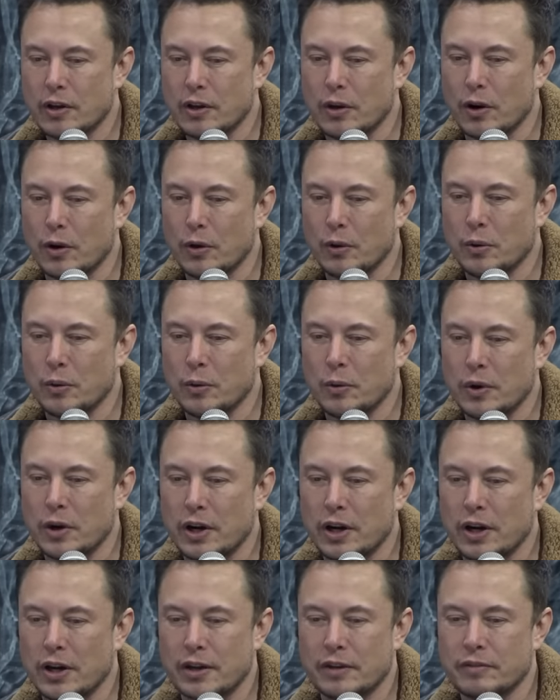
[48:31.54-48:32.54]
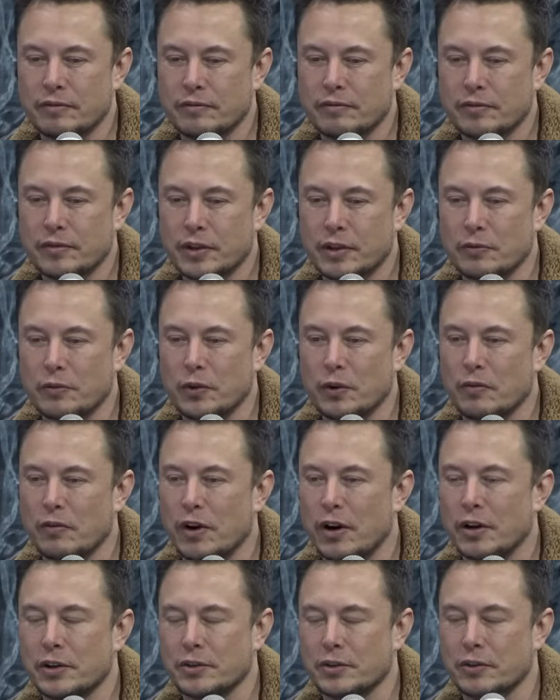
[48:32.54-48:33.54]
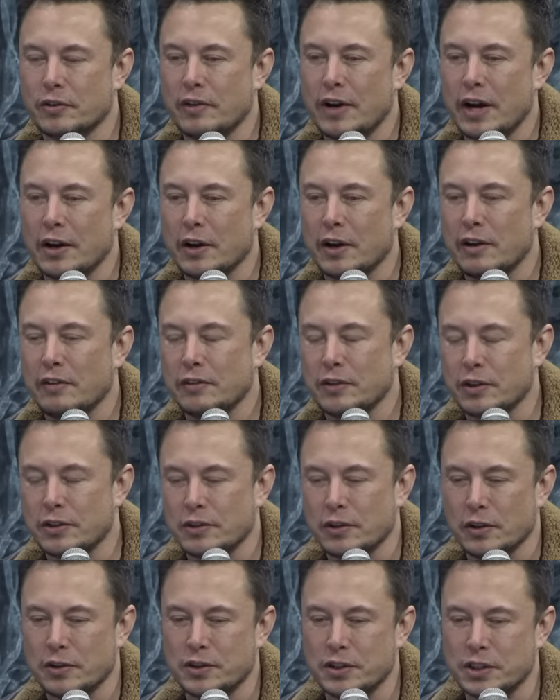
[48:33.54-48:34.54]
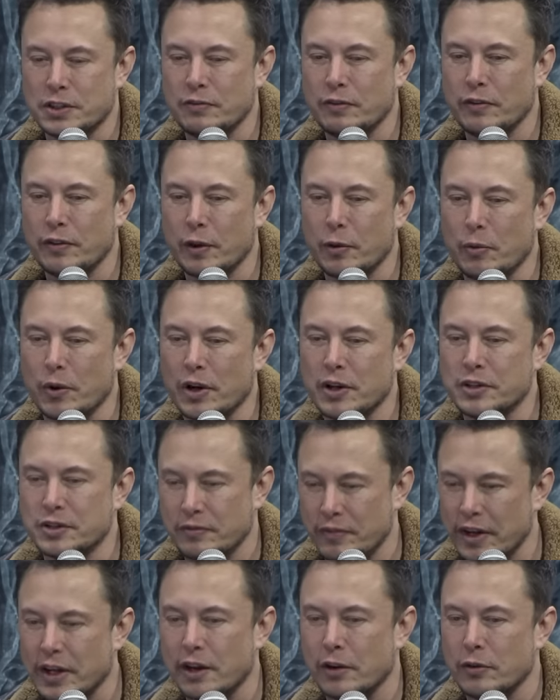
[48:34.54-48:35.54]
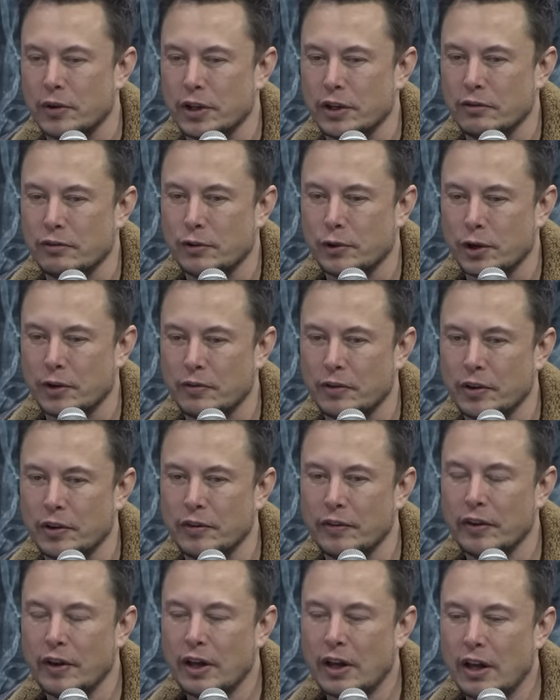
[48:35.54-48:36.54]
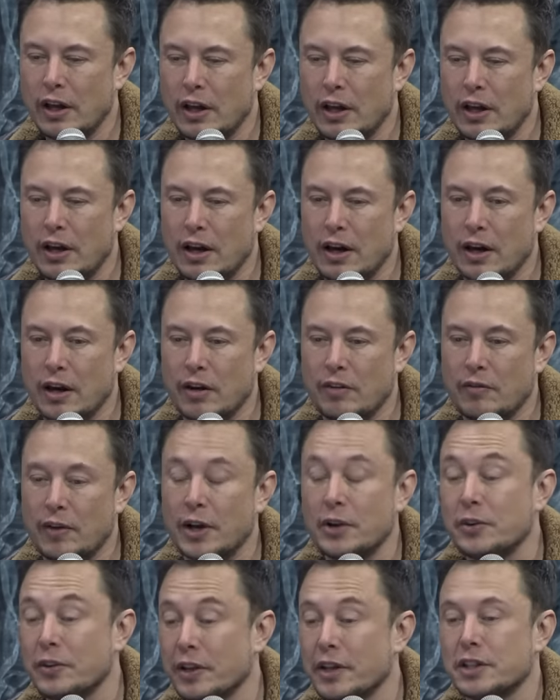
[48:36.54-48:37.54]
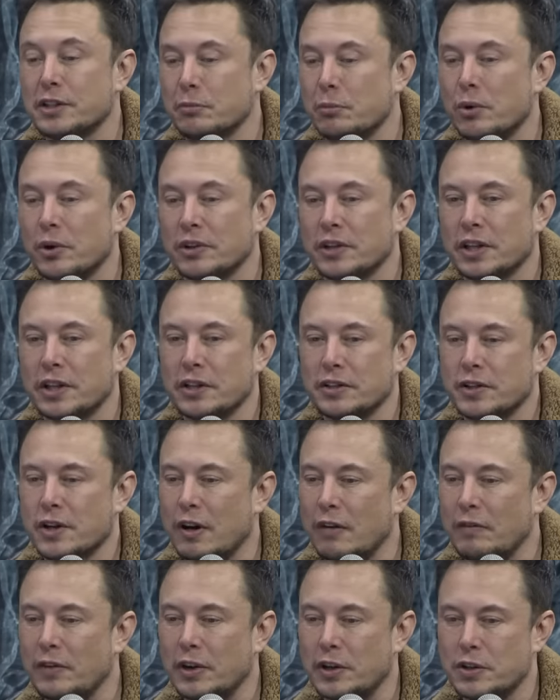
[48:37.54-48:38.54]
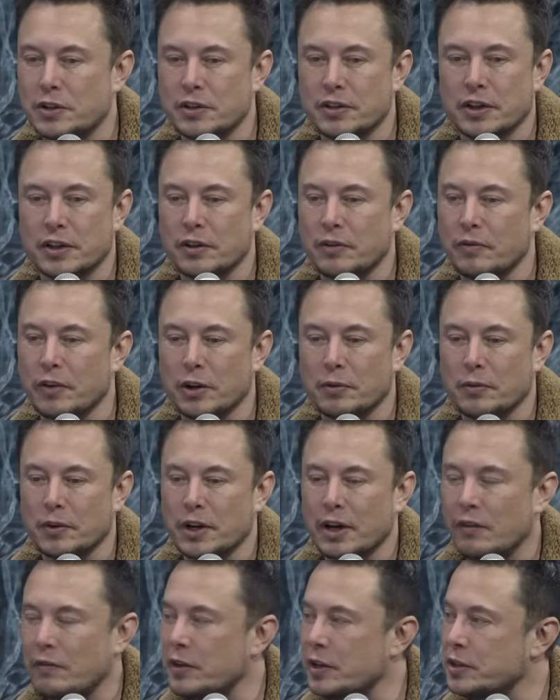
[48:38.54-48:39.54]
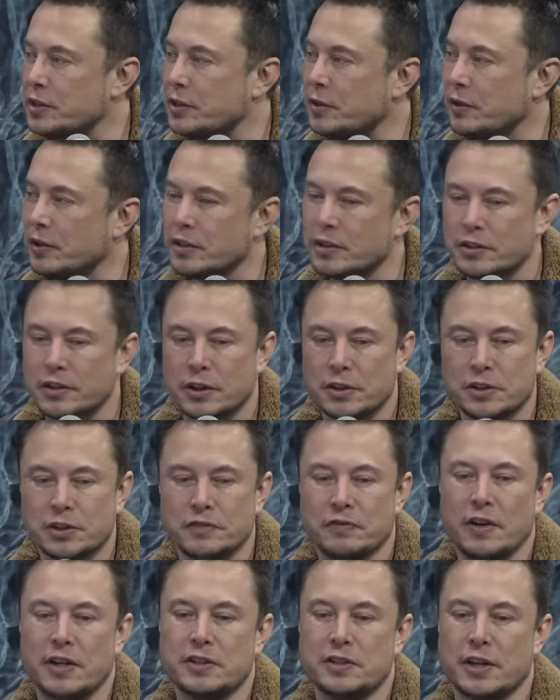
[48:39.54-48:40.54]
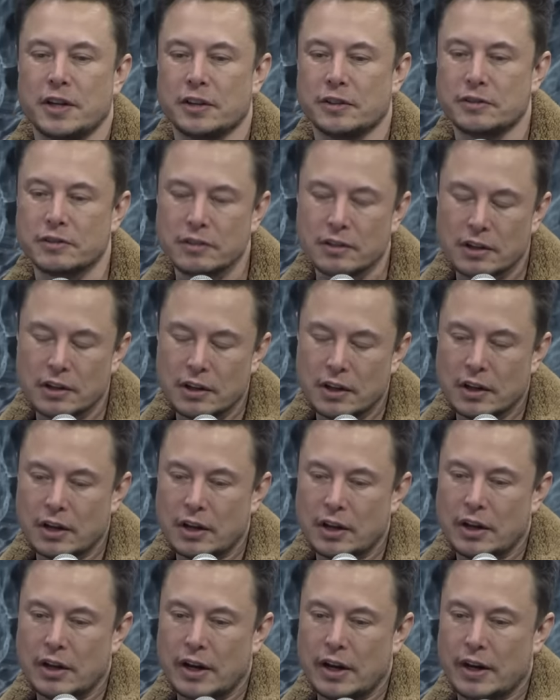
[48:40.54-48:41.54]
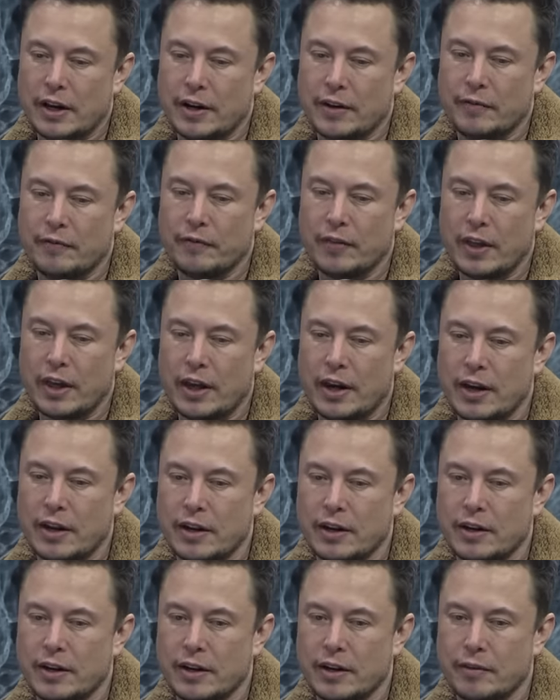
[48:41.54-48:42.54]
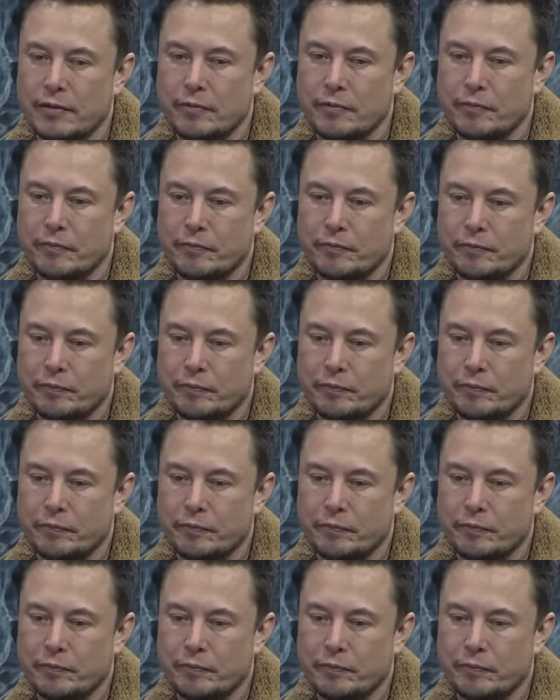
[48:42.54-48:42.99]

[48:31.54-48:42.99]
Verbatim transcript: go uh, to the moon or Mars or out to the solar system if they want, making it really affordable. Um, I do think it's important that there's competition, that there are multiple companies doing this, not just SpaceX. Um, and um,